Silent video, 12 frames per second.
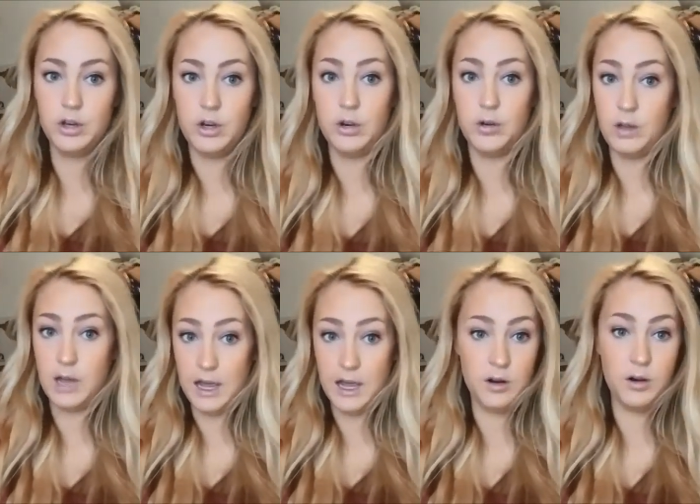do
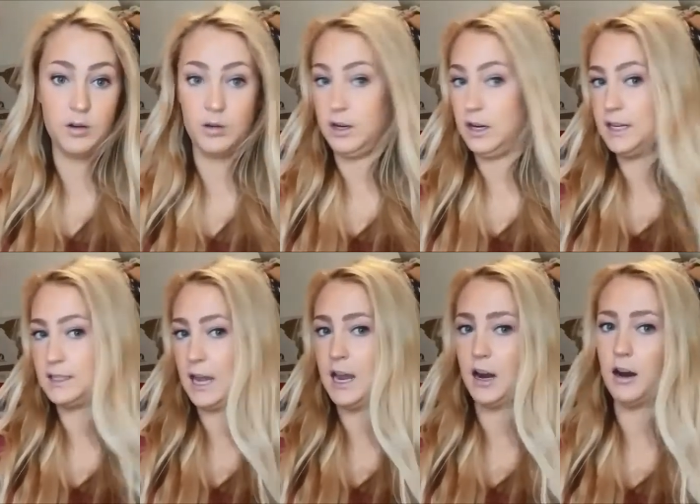that. Nice
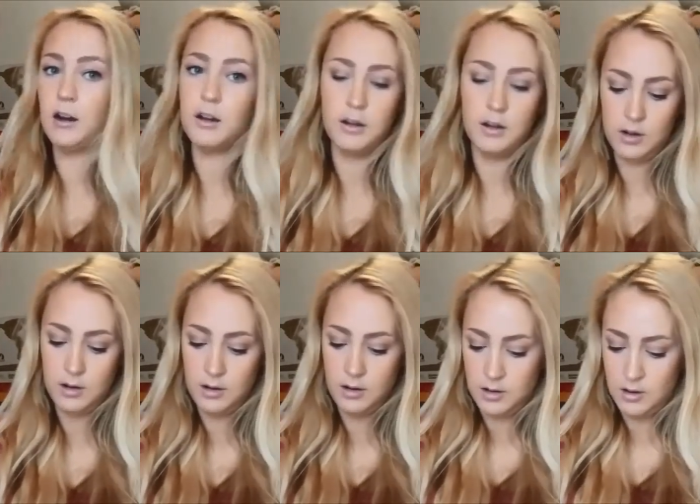hair.
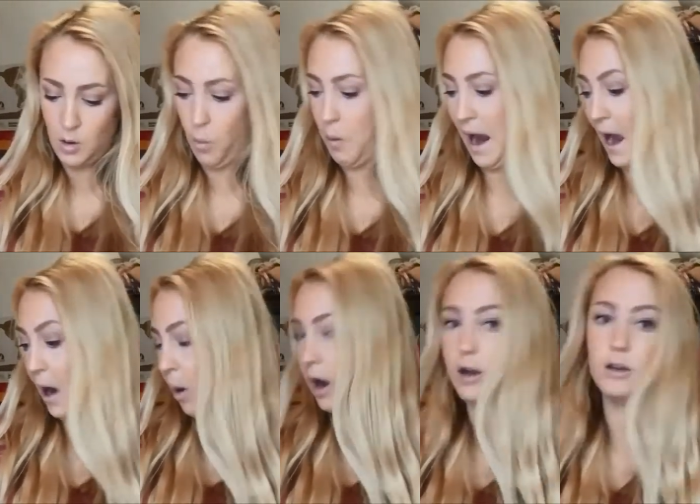Wow.